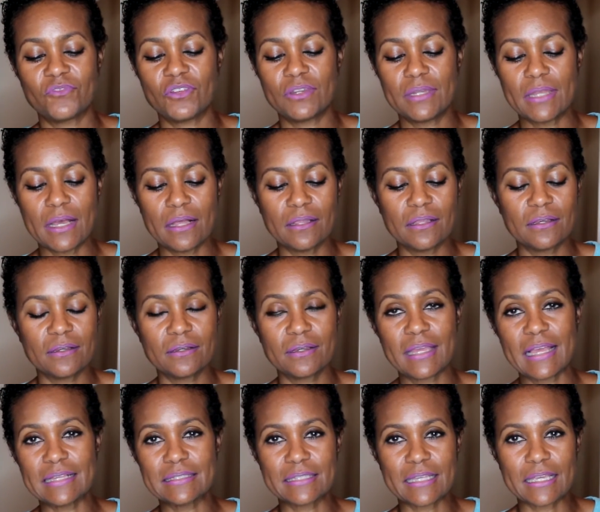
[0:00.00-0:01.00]
vanilla,
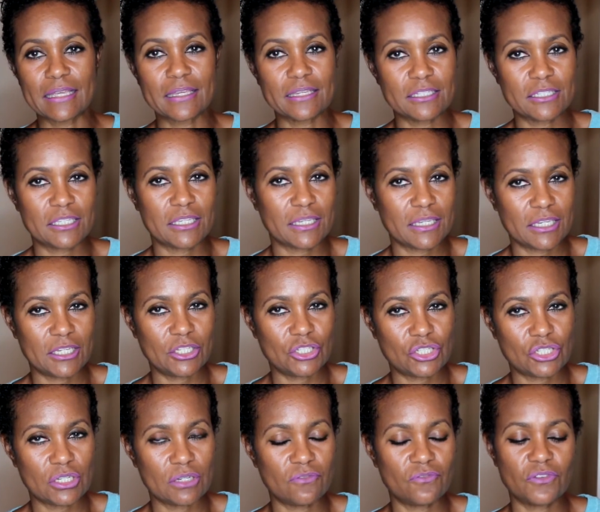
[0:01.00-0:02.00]
has like a
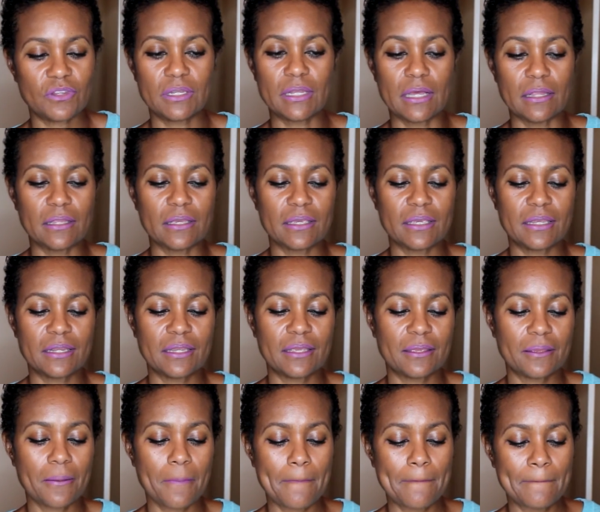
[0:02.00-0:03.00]
Tahitian vanilla in
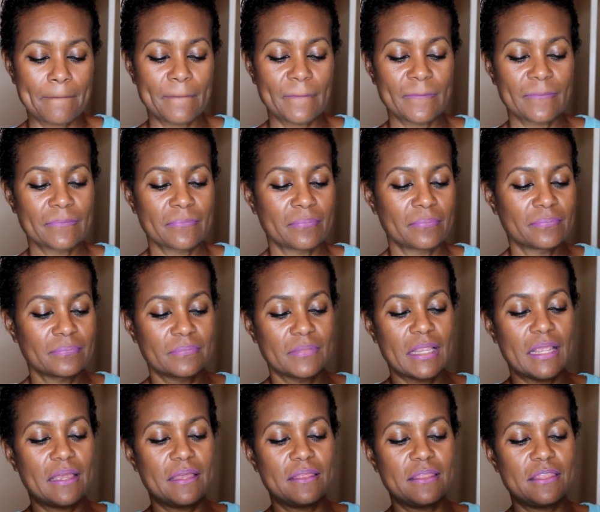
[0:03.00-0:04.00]
it.
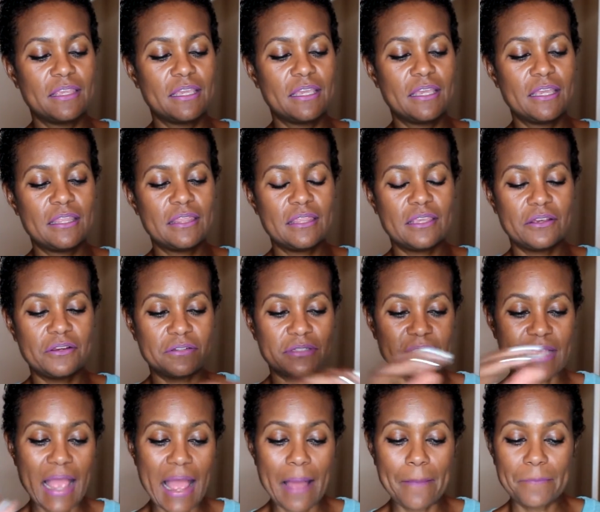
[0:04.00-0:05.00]
And then
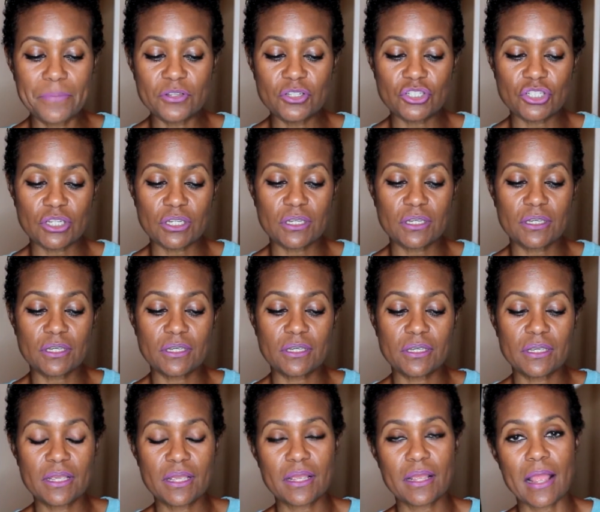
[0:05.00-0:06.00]
there's
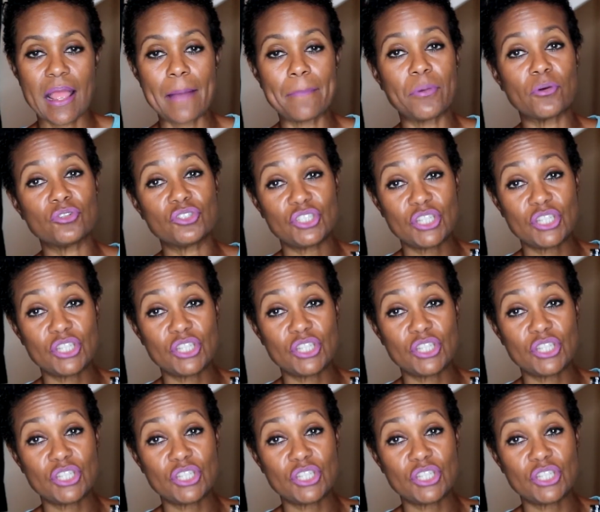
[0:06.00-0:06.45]
Apogee. I